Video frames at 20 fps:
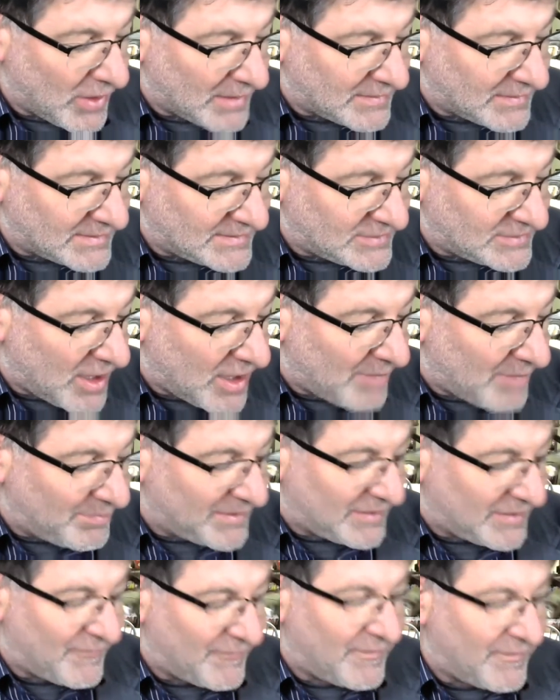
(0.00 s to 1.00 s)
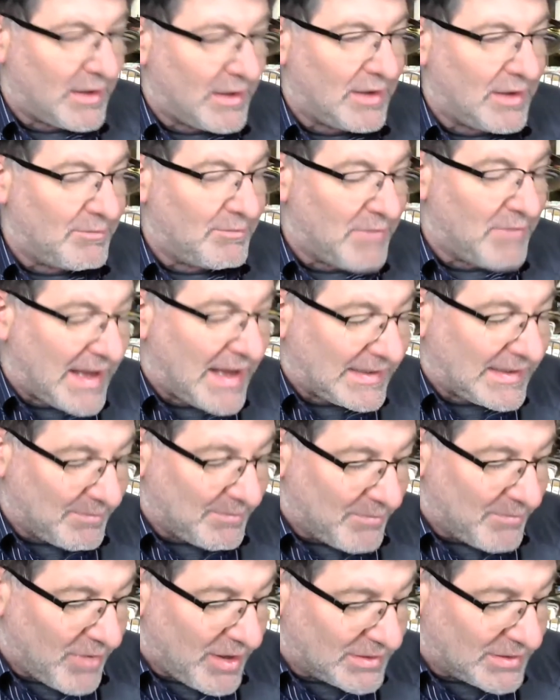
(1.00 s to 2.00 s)
this topic of market
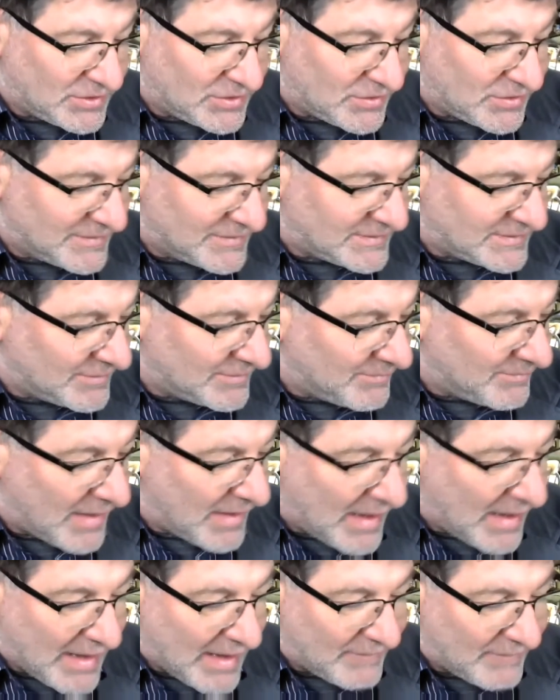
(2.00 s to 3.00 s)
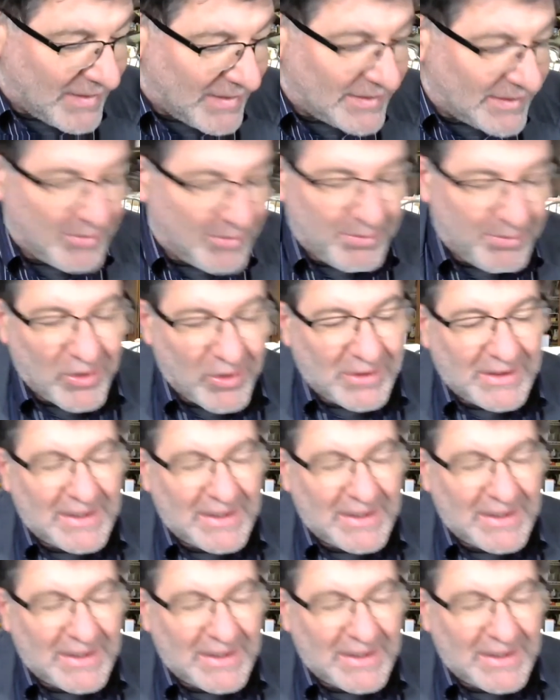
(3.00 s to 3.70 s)
monetarism. I read the book and